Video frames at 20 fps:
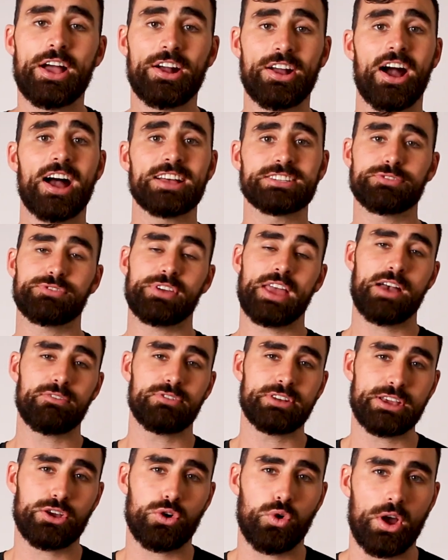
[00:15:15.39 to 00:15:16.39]
Now guys, if you
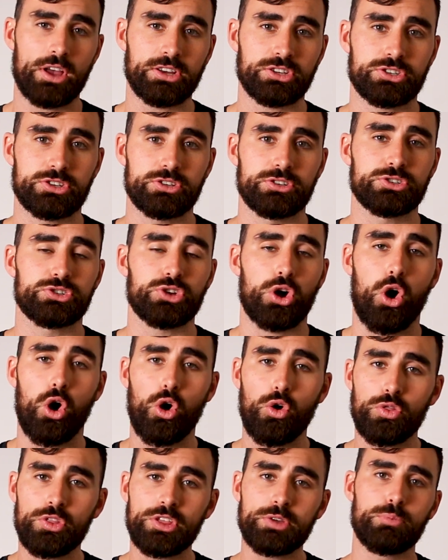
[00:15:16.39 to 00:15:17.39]
have any questions
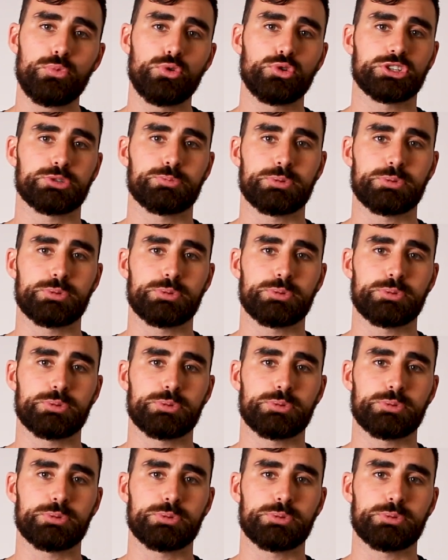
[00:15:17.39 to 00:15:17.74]
on the more